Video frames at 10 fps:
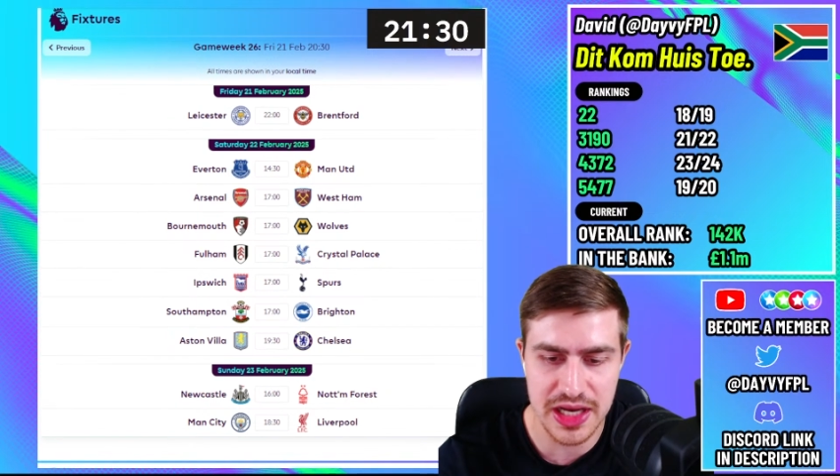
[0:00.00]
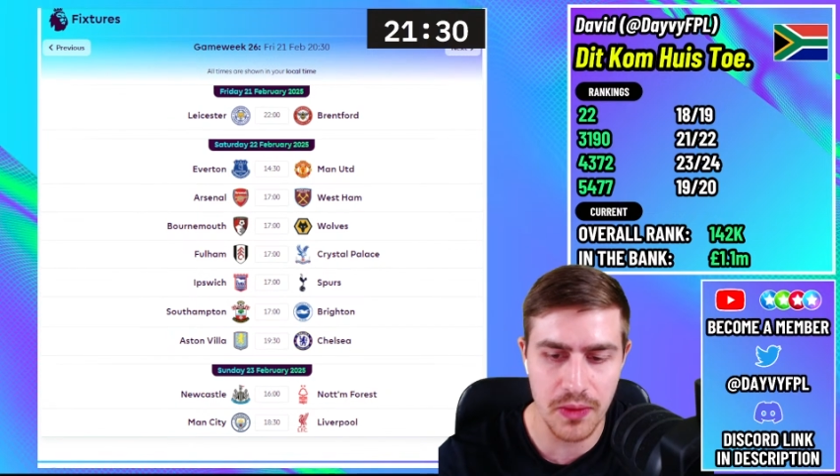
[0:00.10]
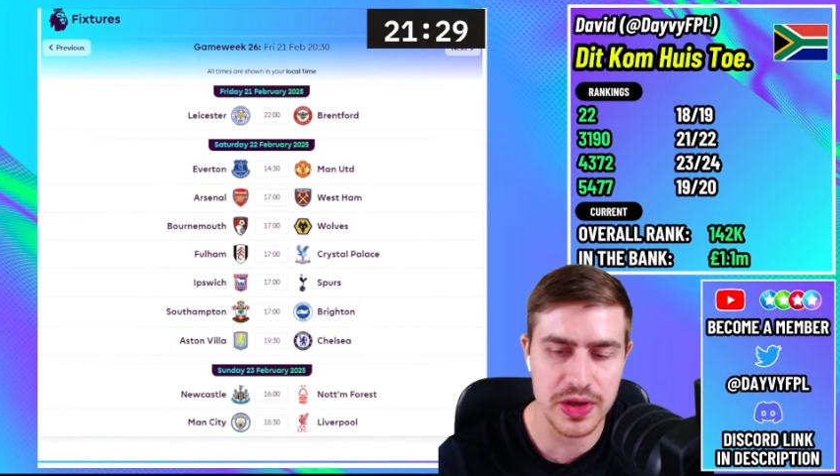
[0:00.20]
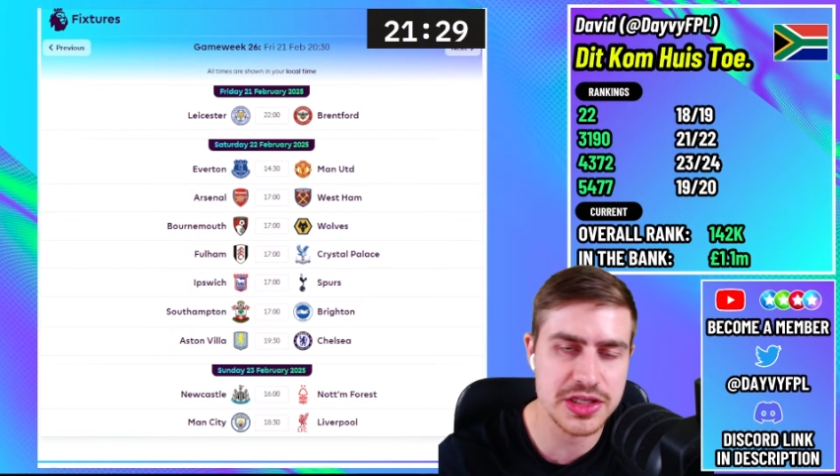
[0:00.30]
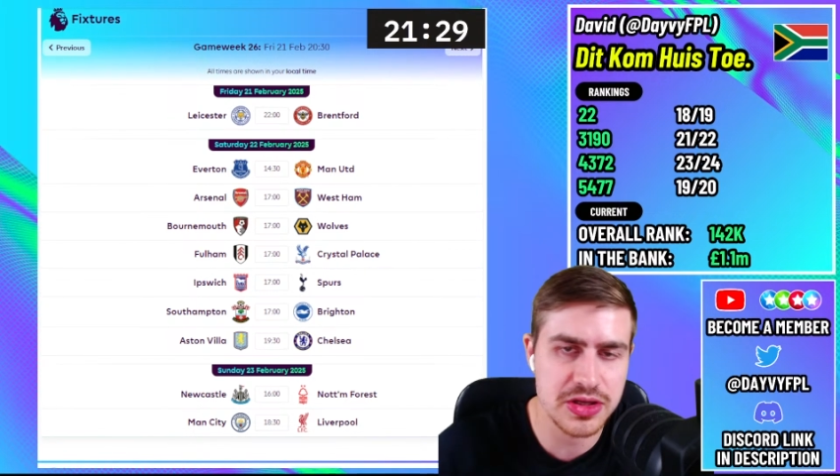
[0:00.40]
I
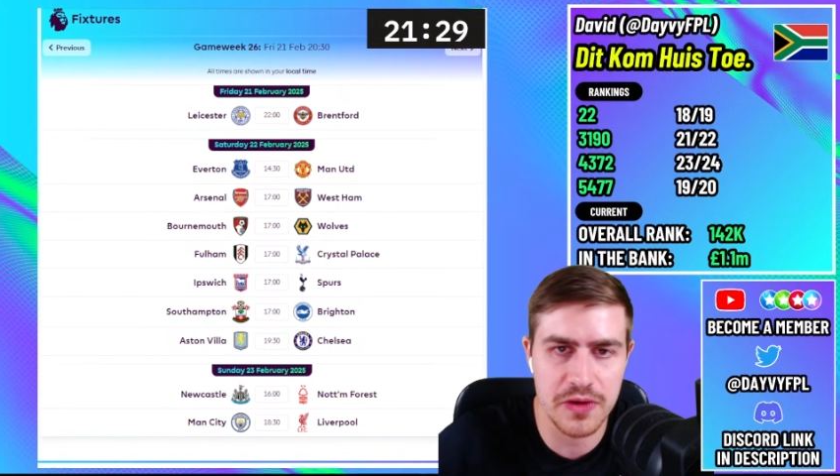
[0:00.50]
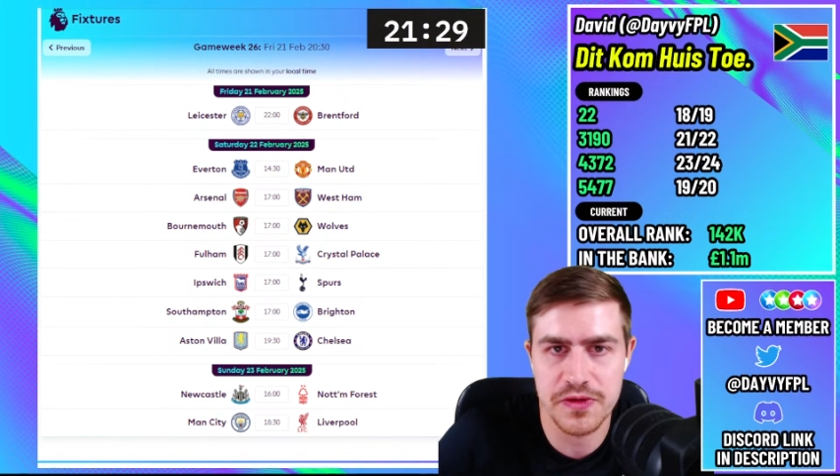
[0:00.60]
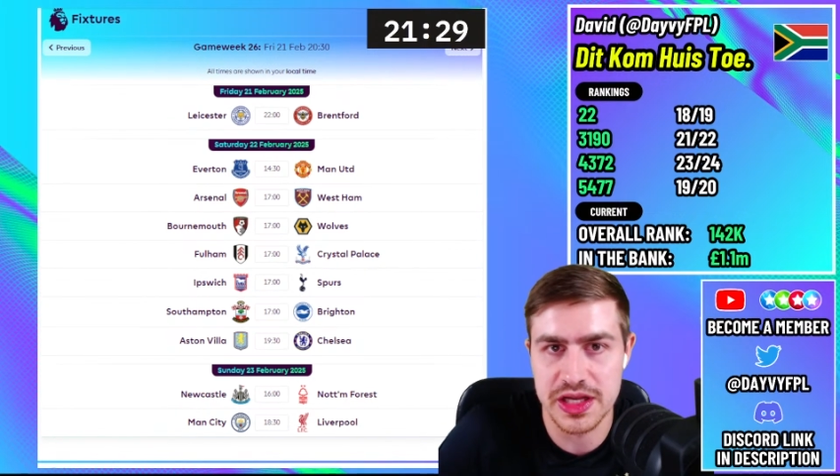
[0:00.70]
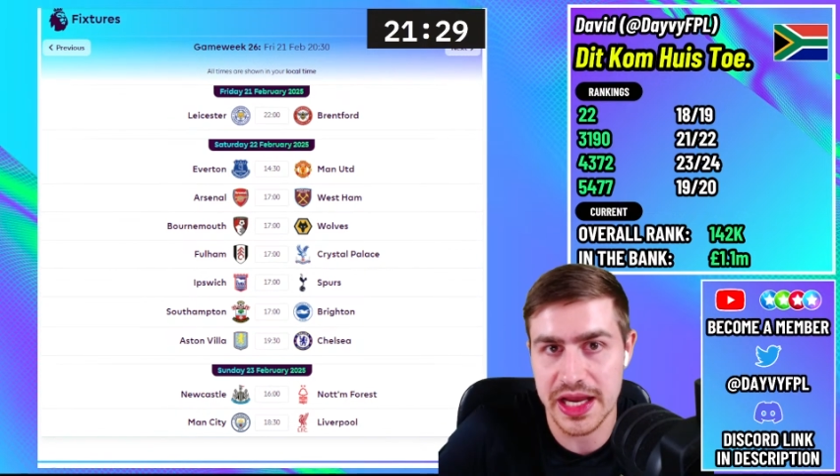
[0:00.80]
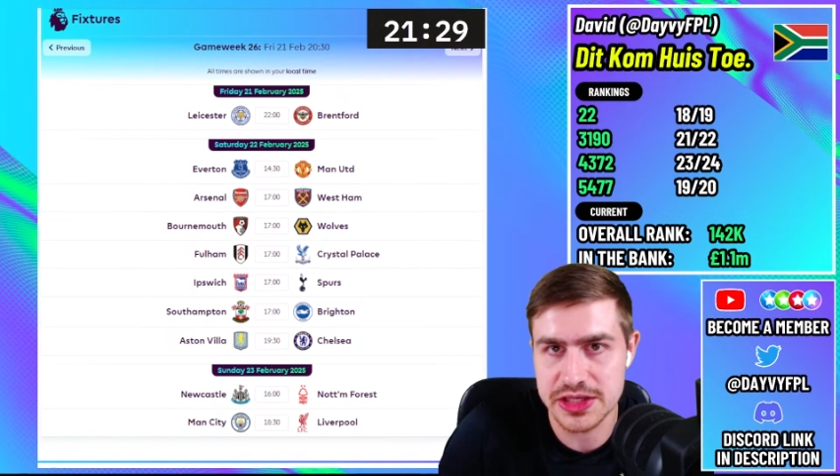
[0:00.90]
want Slot
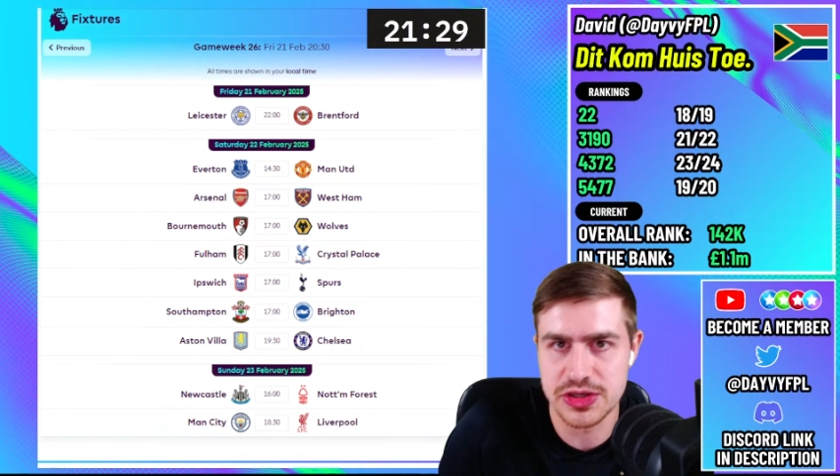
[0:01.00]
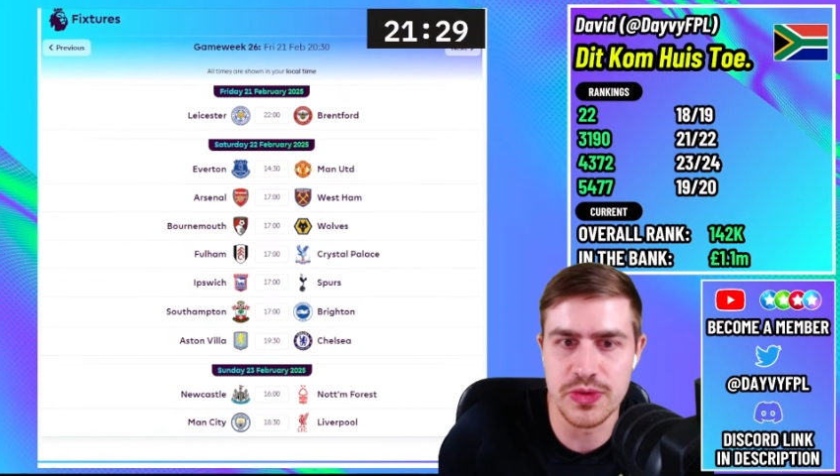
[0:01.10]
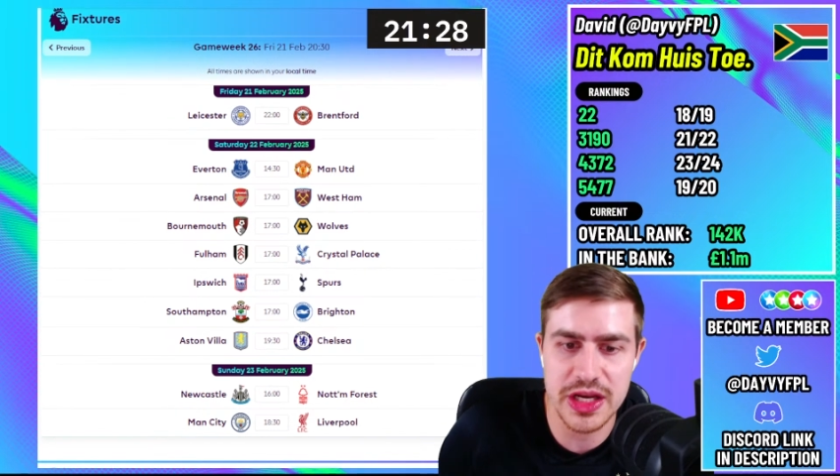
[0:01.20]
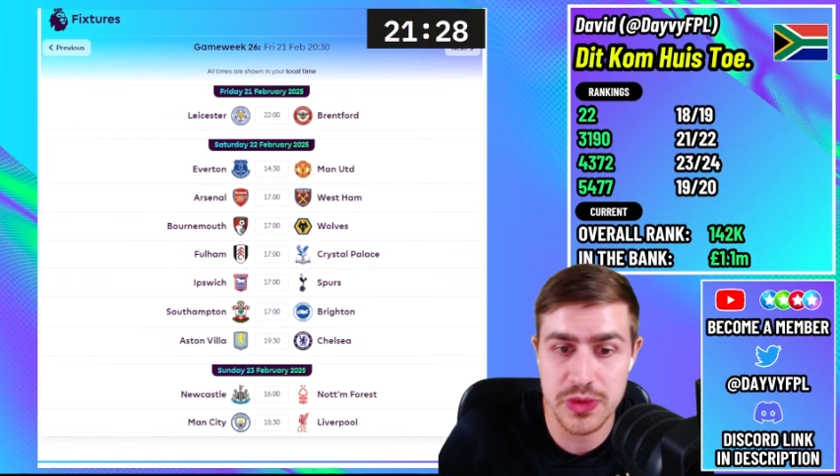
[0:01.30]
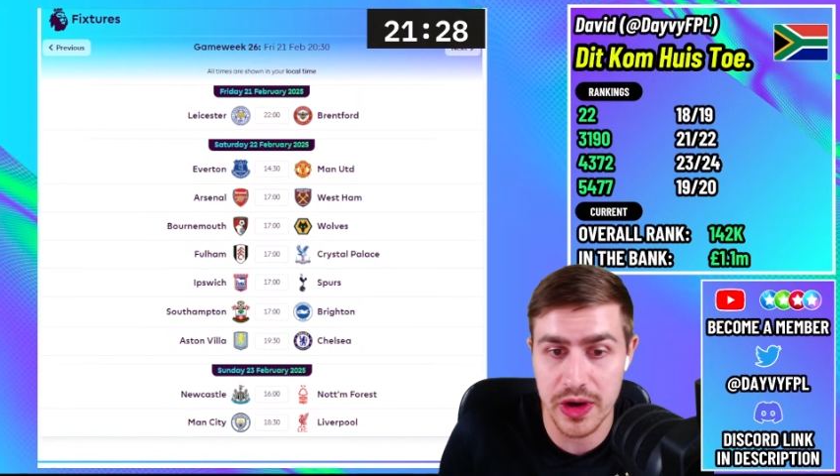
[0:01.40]
for the next 2 weeks.